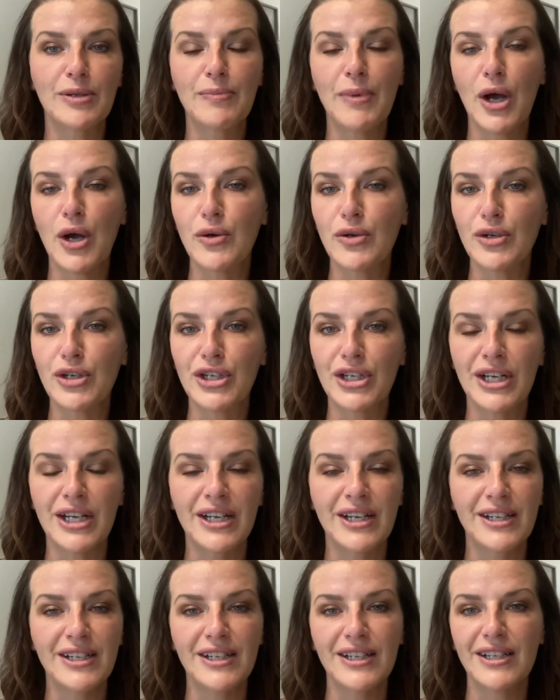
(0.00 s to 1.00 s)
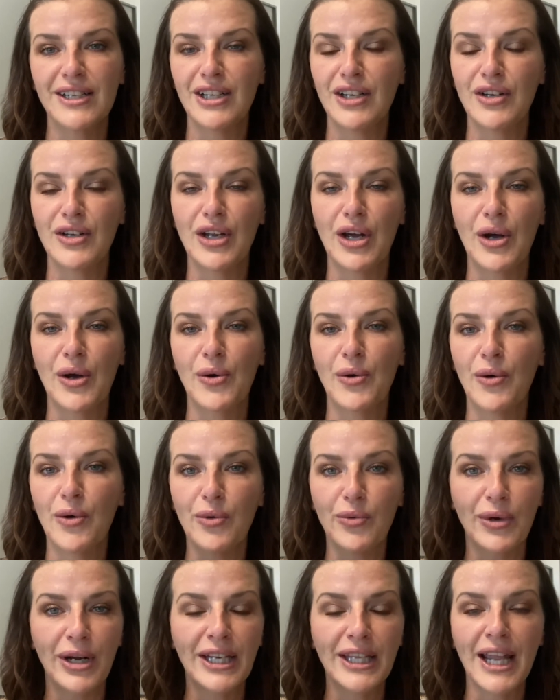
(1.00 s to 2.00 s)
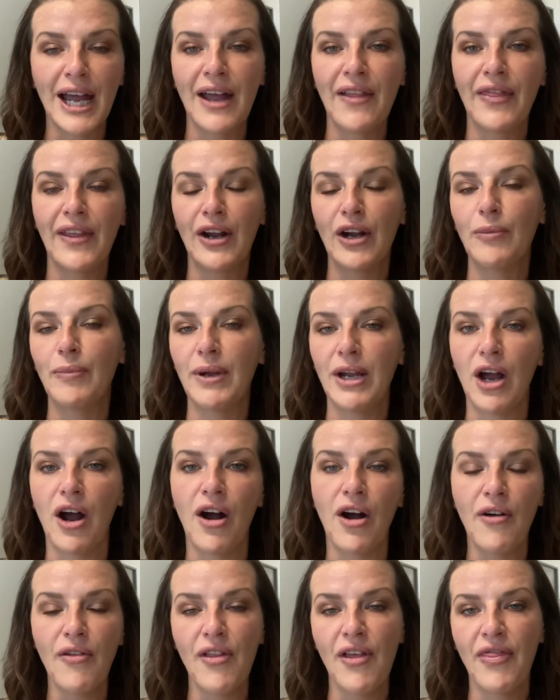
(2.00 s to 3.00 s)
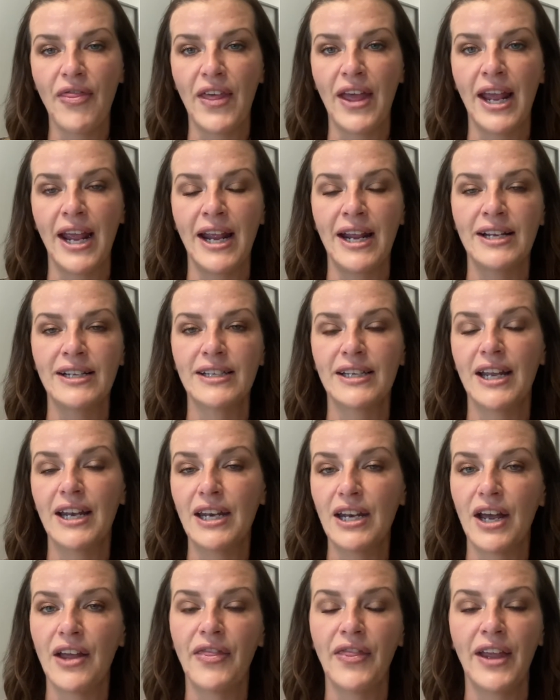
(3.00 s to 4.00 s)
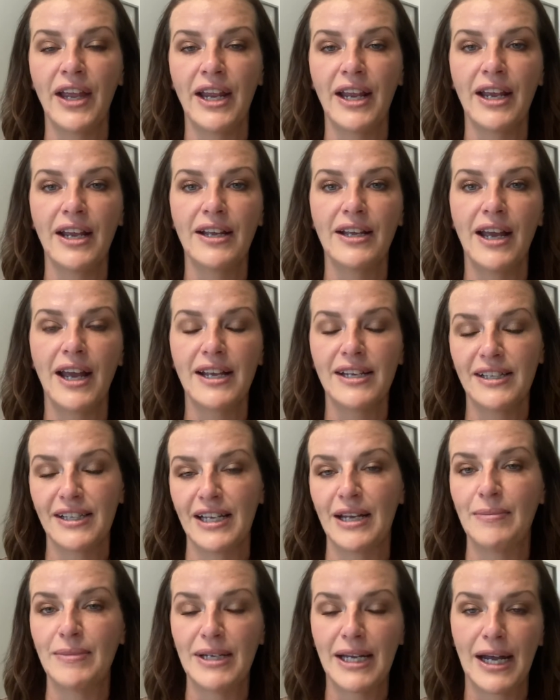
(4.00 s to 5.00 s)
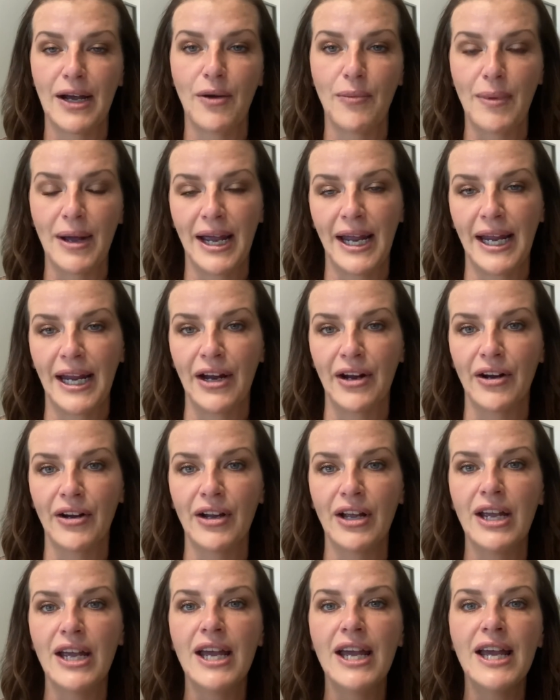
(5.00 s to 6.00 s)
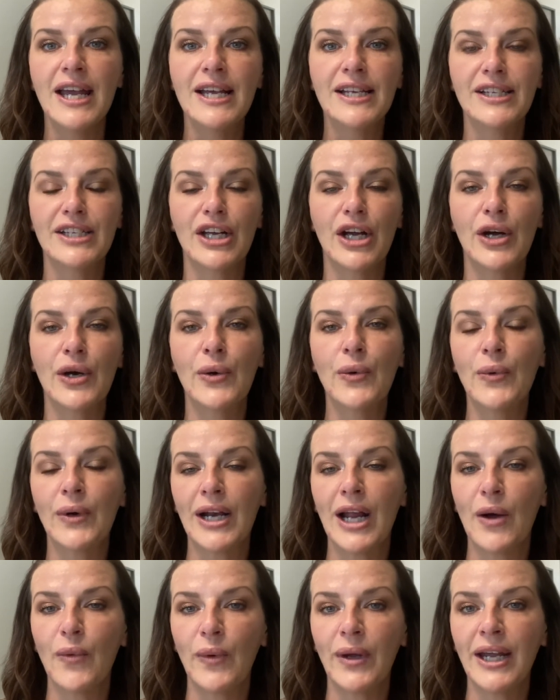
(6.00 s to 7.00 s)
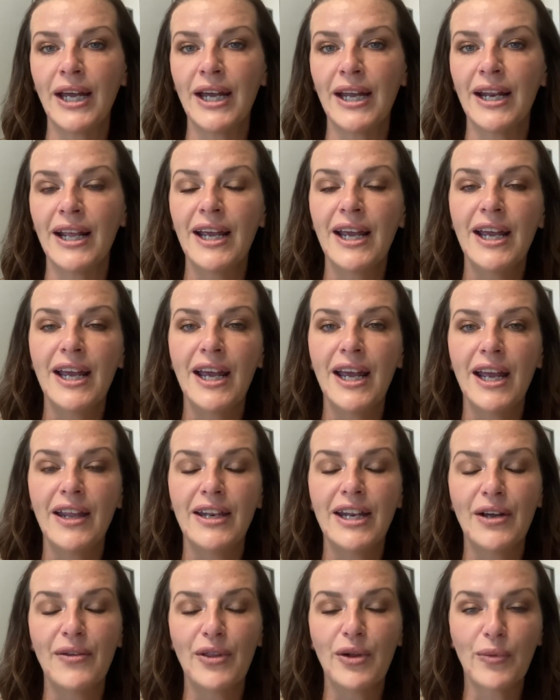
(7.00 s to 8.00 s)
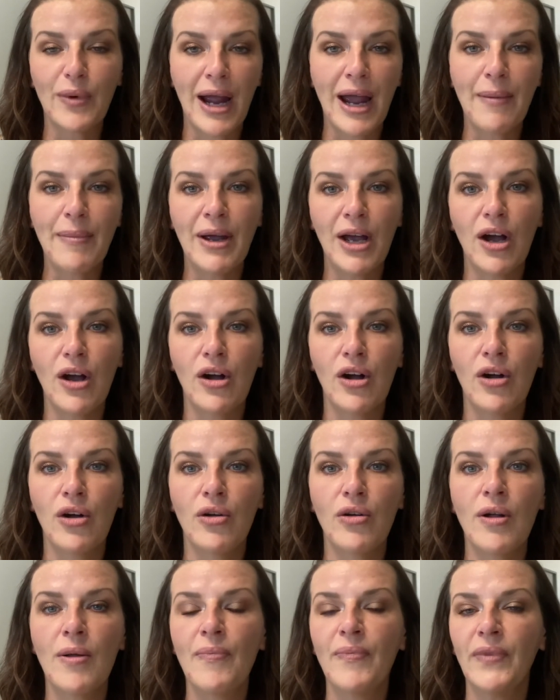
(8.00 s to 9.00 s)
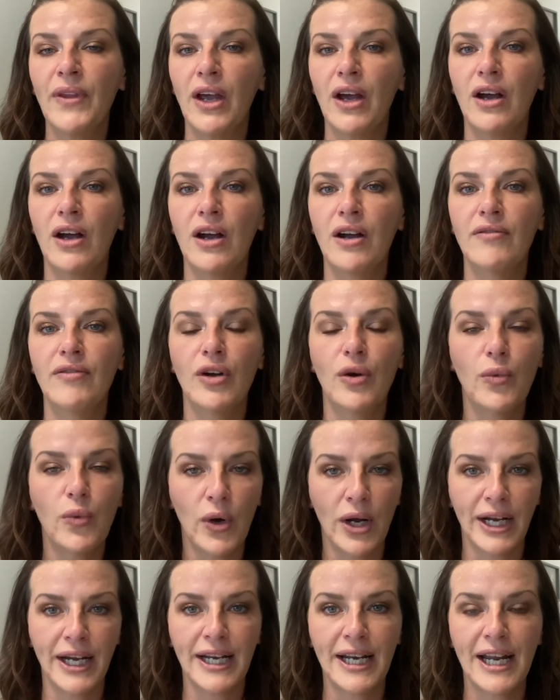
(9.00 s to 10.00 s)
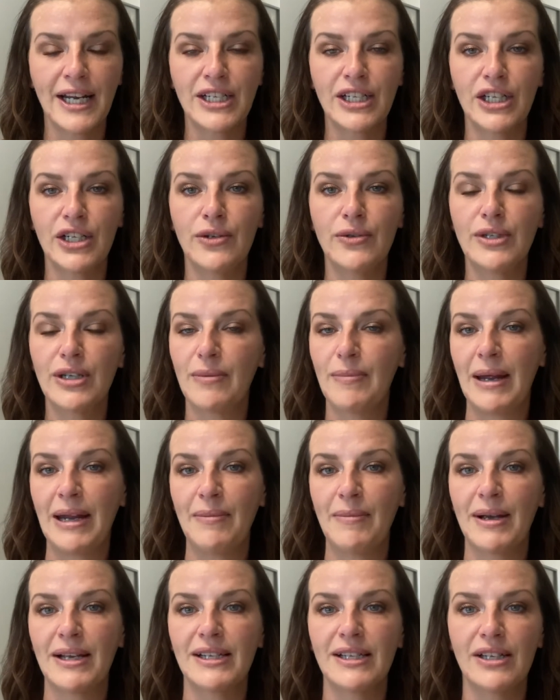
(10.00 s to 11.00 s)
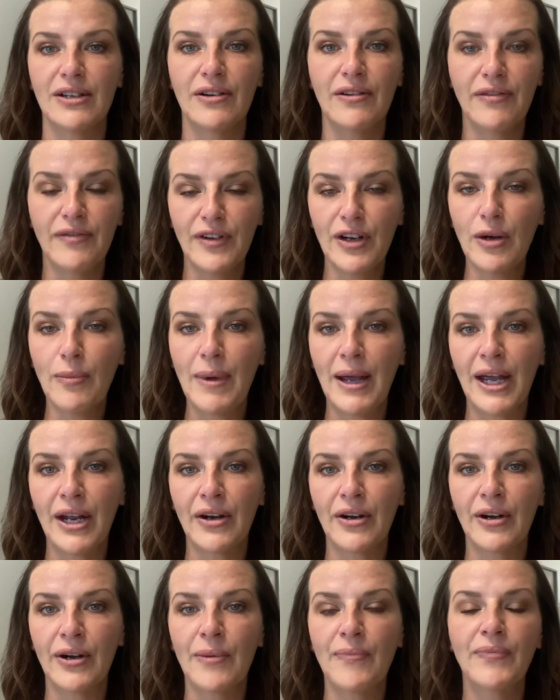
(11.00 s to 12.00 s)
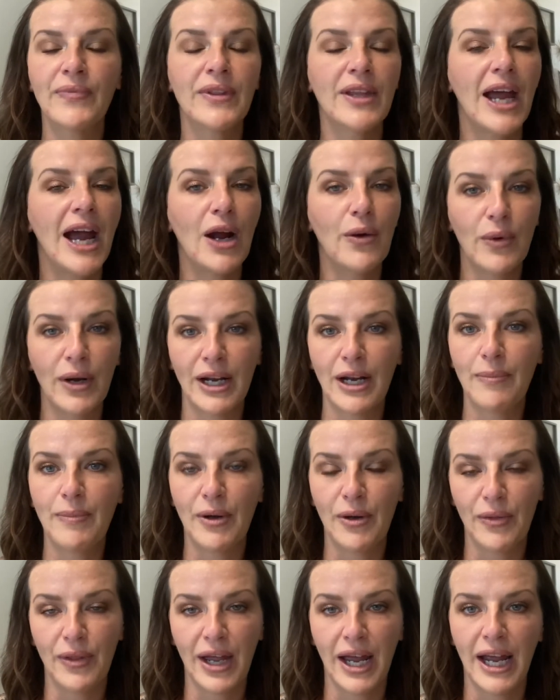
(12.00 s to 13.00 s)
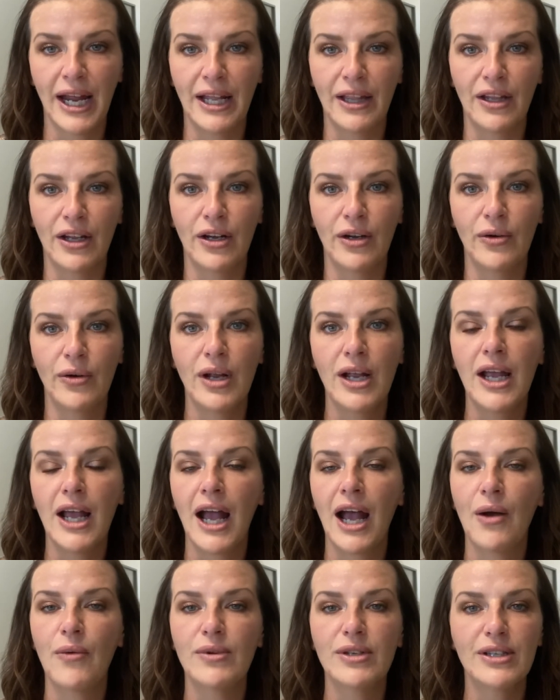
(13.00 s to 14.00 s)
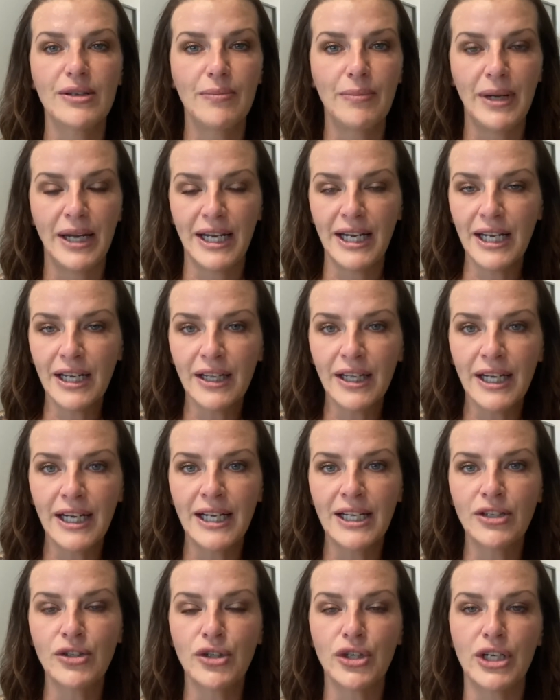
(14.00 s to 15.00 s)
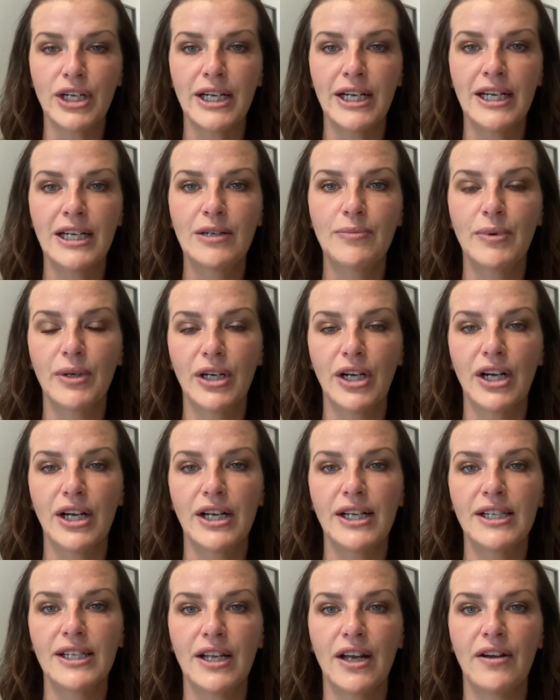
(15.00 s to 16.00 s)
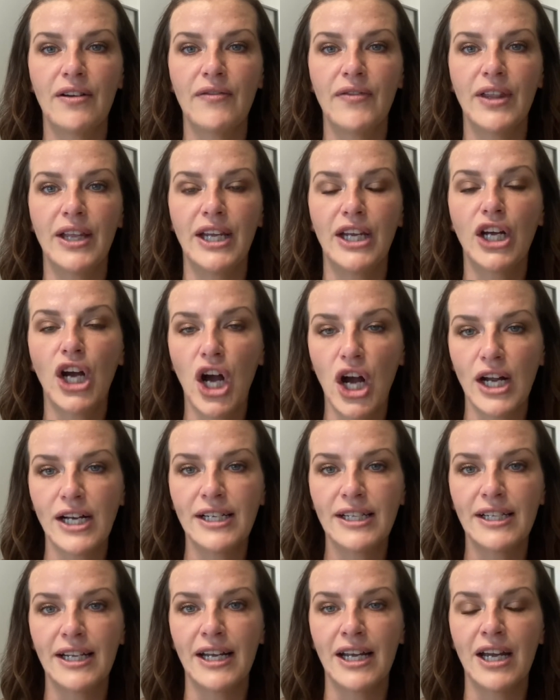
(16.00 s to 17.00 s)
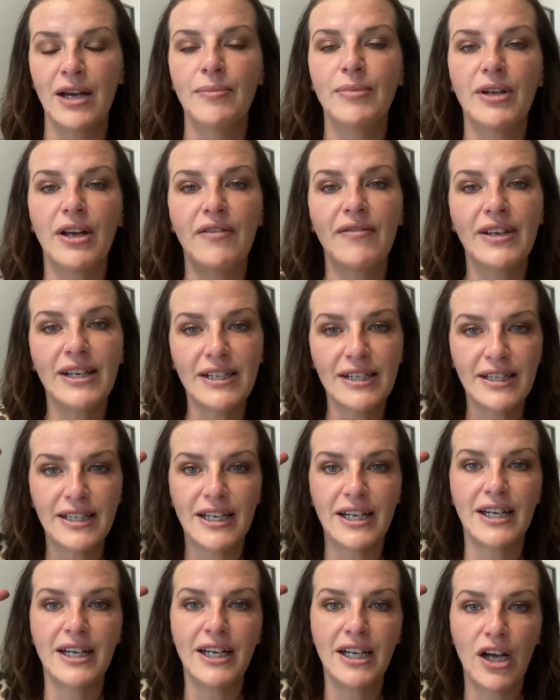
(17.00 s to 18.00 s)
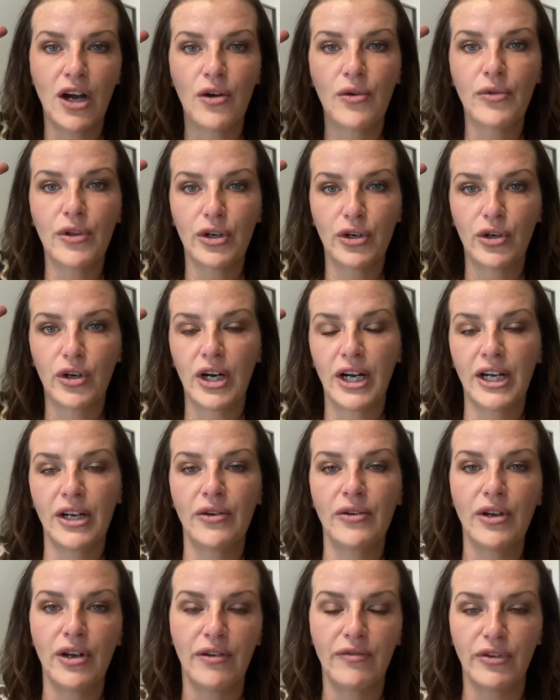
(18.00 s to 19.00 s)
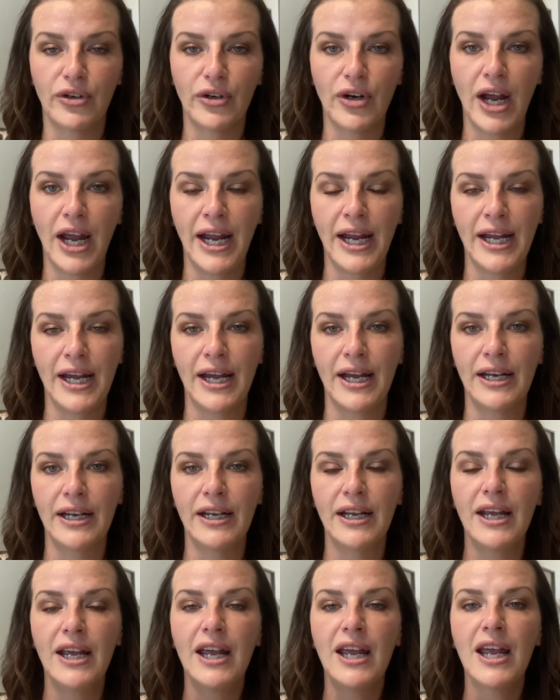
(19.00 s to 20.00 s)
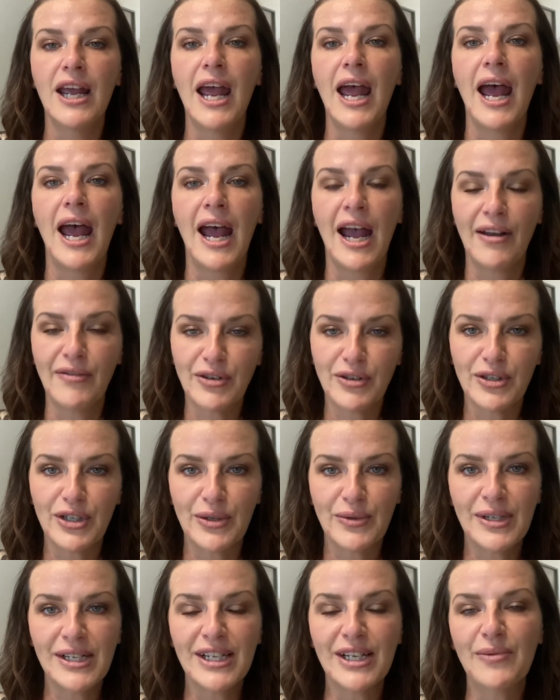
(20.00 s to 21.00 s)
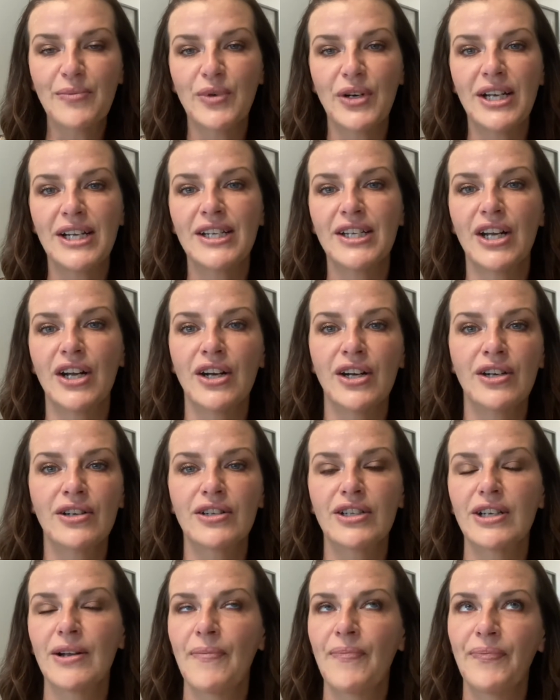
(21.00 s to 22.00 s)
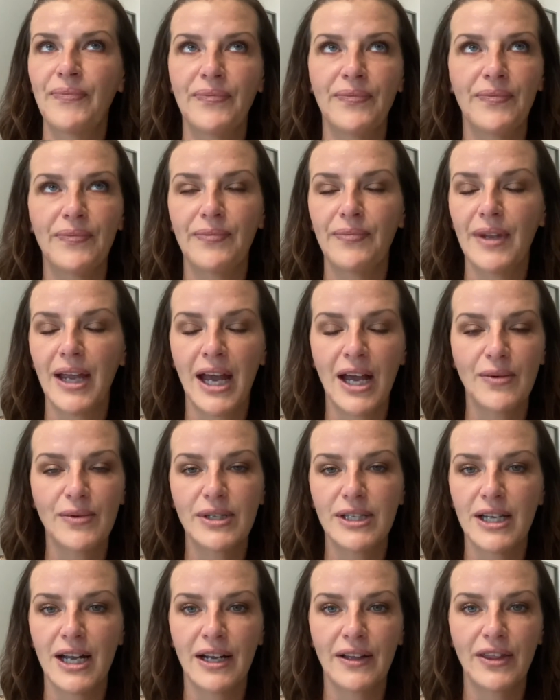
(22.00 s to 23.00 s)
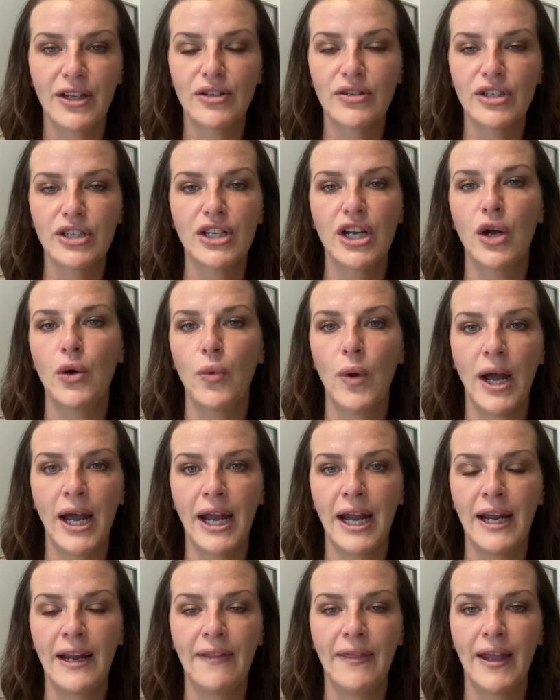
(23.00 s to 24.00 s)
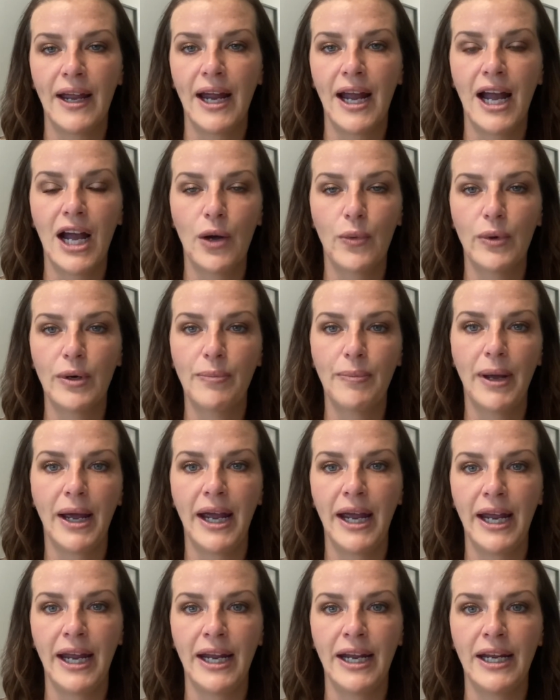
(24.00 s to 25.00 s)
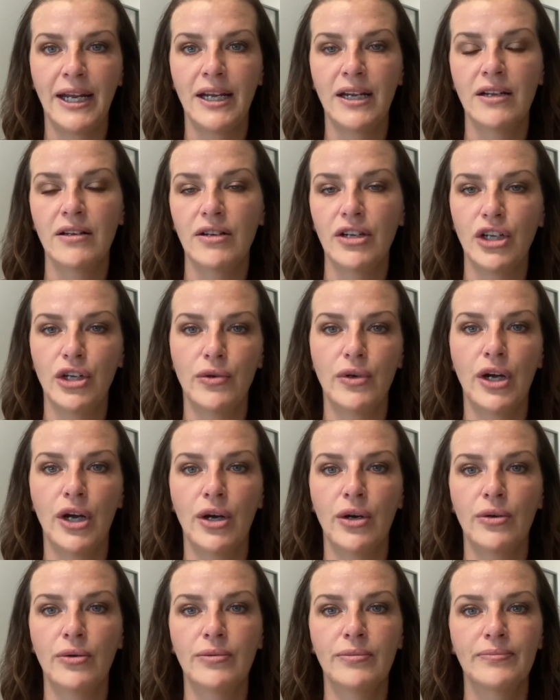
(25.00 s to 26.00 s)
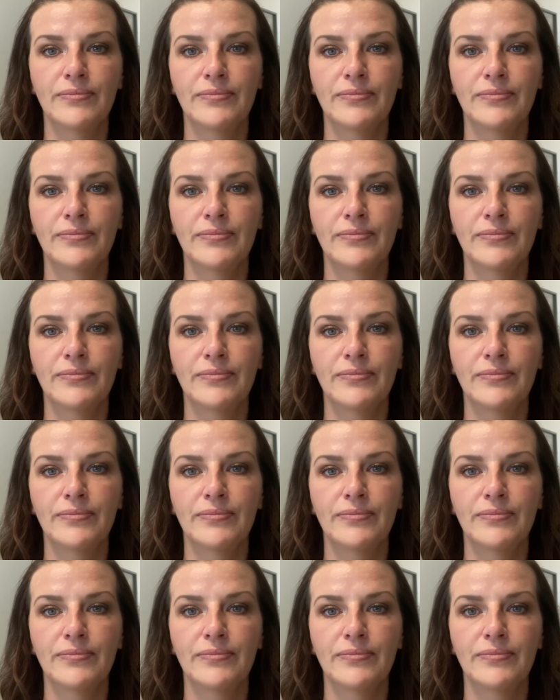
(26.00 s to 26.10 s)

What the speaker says: potions, red light therapy, all the things, and nothing has seemed to help my hair. So when I went down the rabbit hole of what can I do to make myself feel better, I ran upon the halo. I was immediately intrigued because of the concept of it sitting on the crown of your head. After doing some research, I was like, there's no way that I would pay, $500